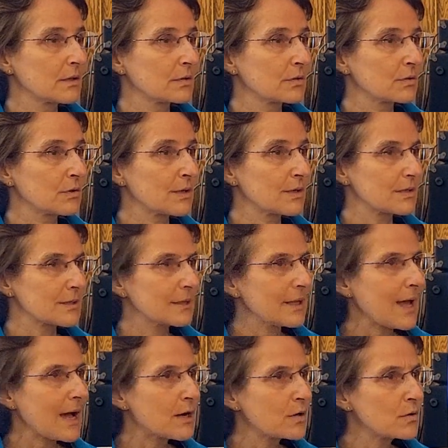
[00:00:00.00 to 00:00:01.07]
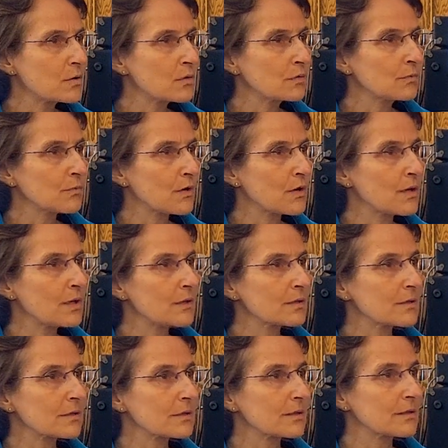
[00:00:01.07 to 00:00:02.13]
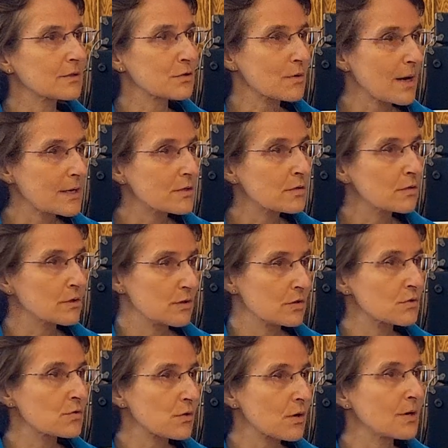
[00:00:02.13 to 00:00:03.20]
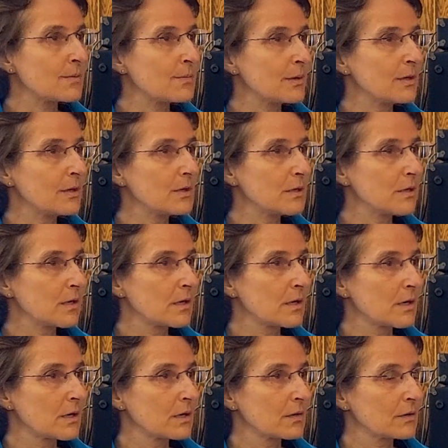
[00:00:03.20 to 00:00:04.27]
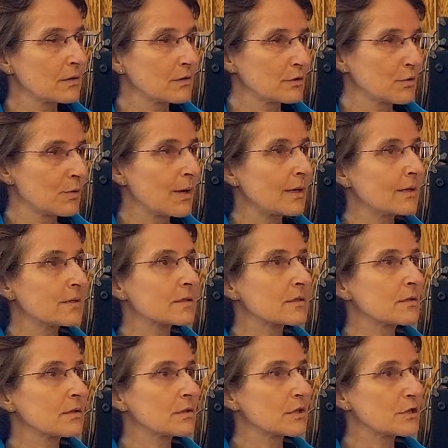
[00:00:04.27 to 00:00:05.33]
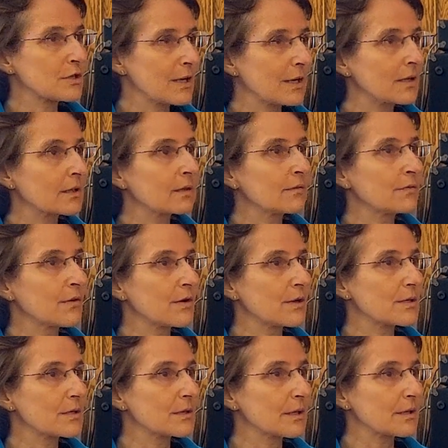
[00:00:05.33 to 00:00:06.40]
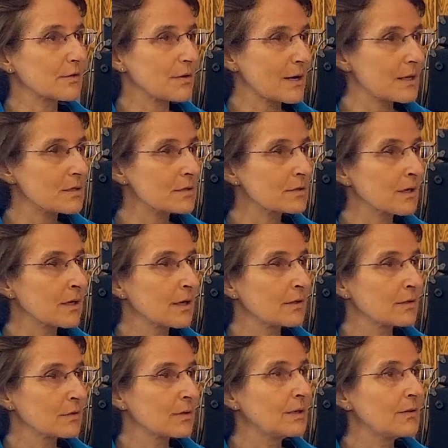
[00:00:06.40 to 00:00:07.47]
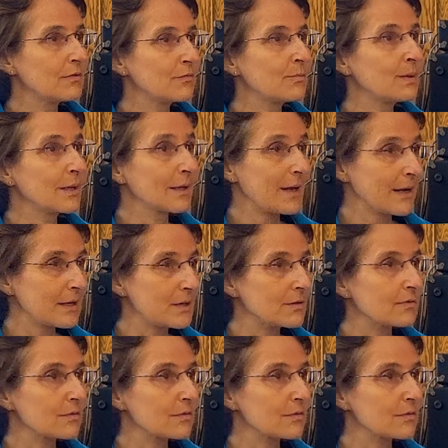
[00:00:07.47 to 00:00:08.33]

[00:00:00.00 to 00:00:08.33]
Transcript: to this loud voice that tries to destroy me? Or do I listen to the gentle voice that tries to give me life?